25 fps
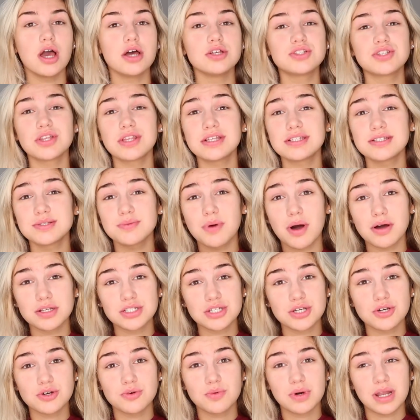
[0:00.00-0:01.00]
So this is what I
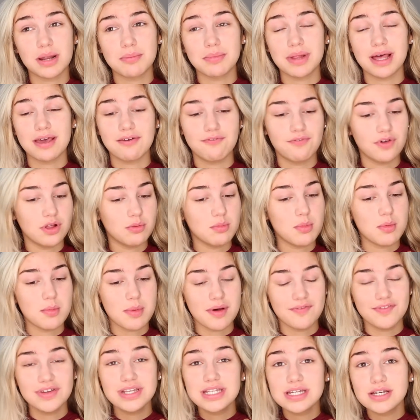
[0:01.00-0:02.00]
do when I'm like filming
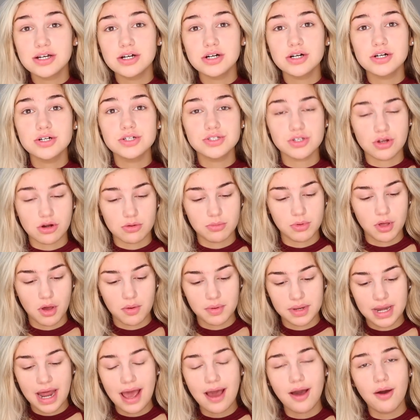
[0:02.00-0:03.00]
my videos, or I'm
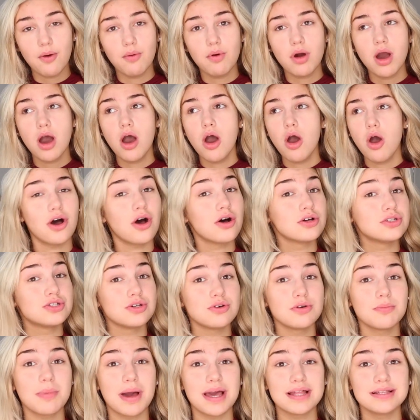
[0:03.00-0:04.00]
going out, or
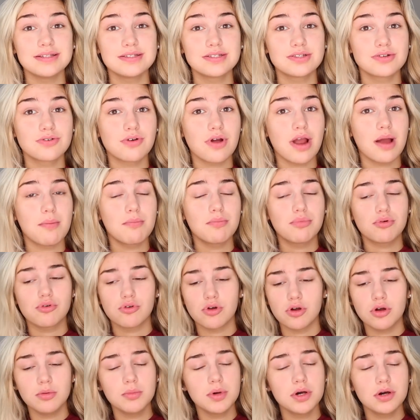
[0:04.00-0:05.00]
doing my Instagram
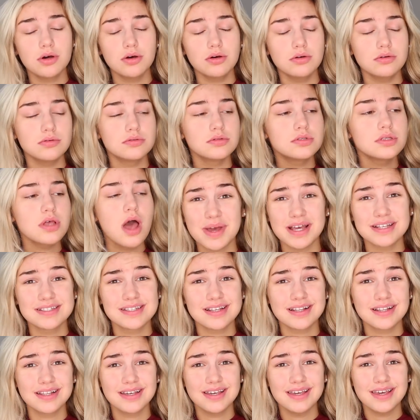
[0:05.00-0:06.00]
promos.
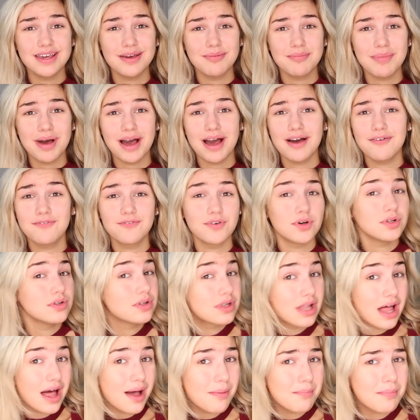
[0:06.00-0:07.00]
Basically my full
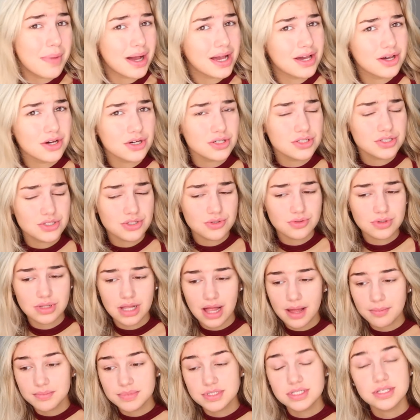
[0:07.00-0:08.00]
glam, my go-to
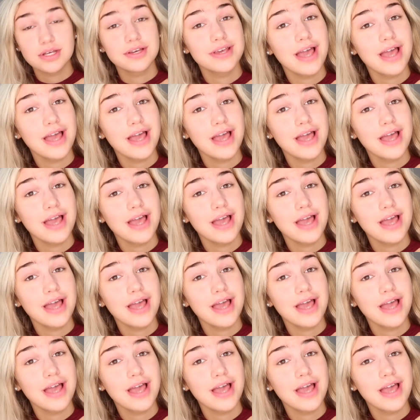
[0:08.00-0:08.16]
glam. So